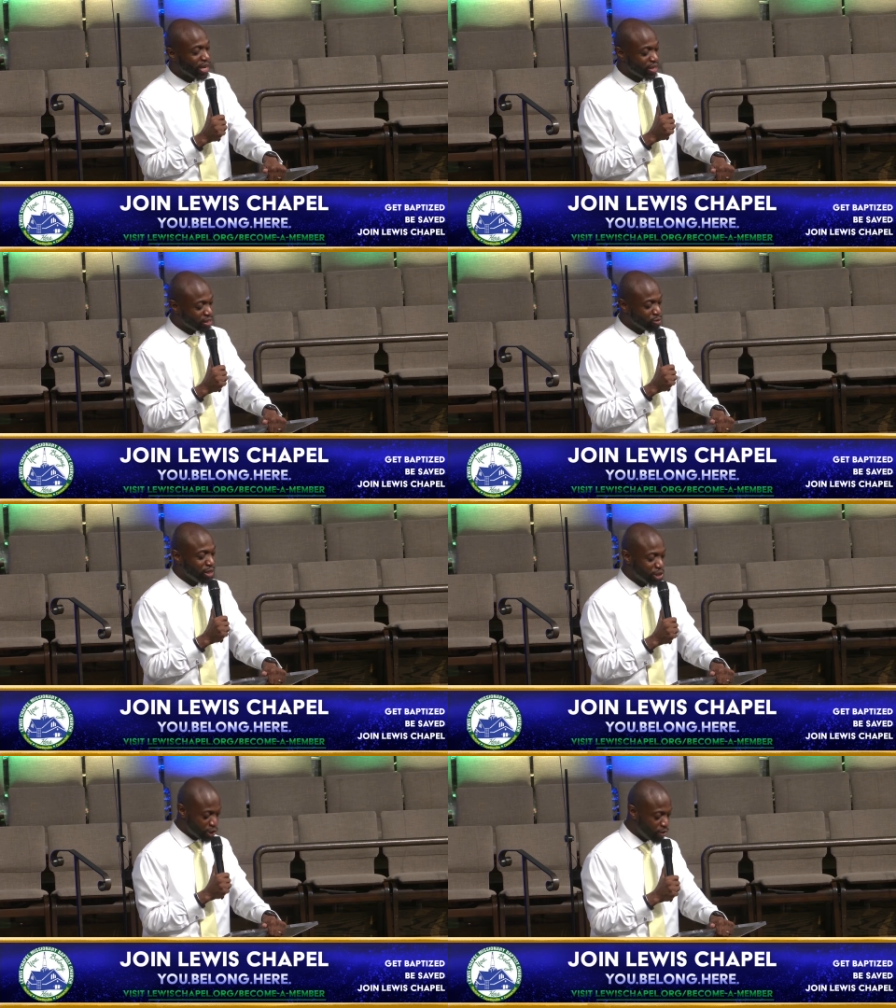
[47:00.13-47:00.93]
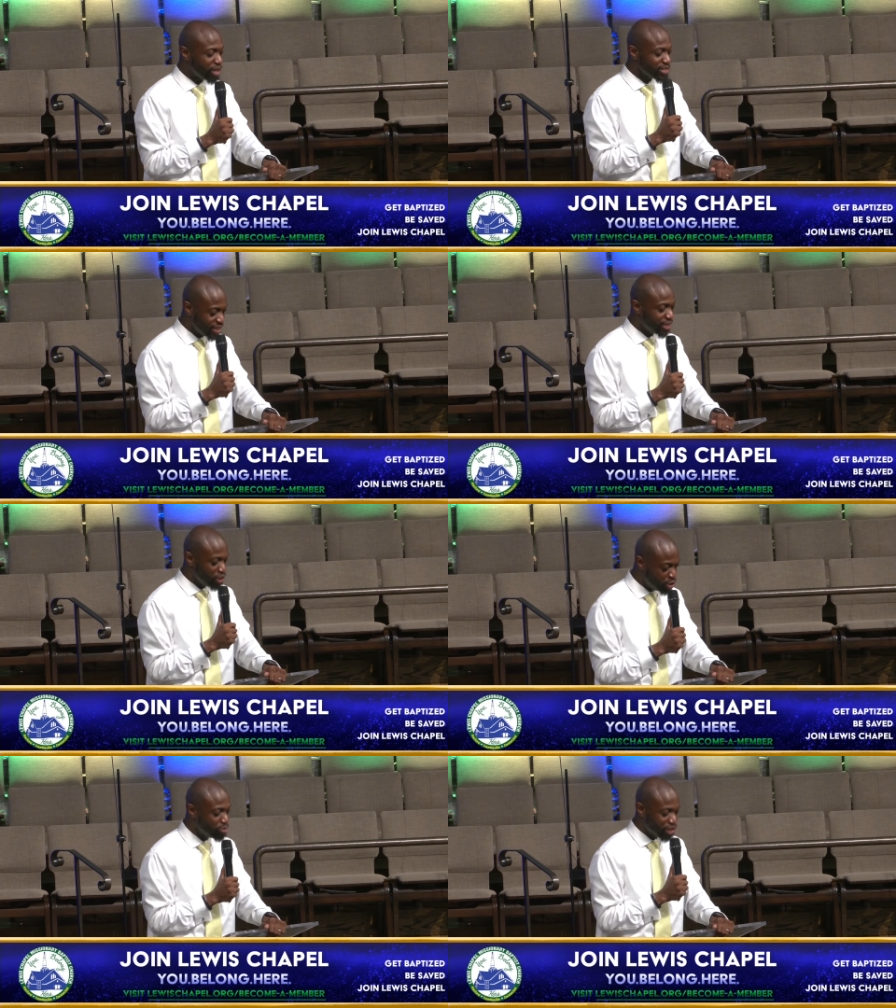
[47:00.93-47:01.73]
because we trust in
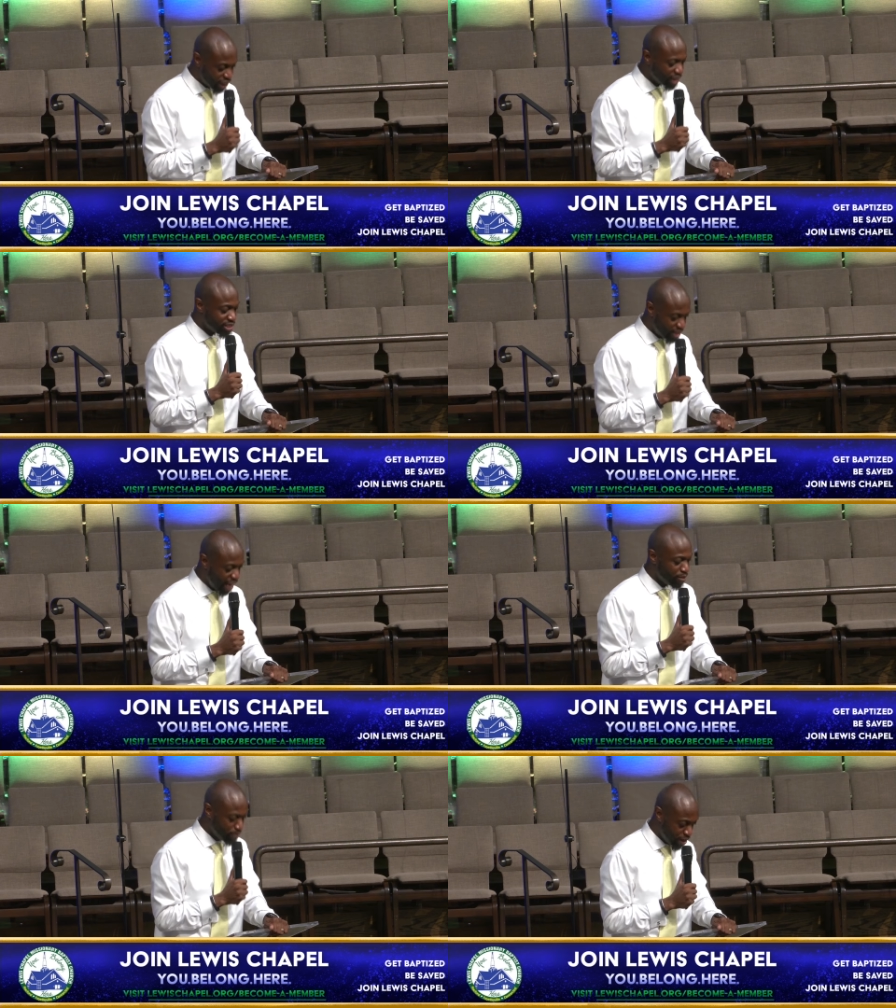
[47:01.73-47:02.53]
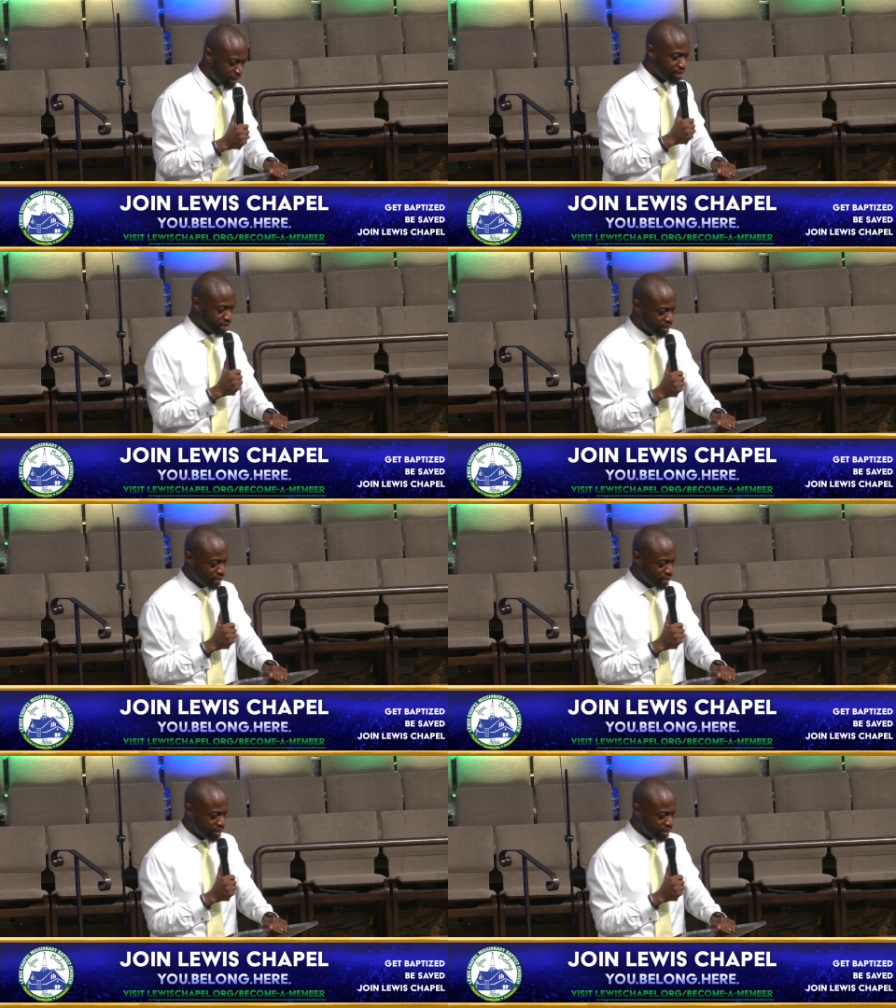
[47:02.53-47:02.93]
you just that much.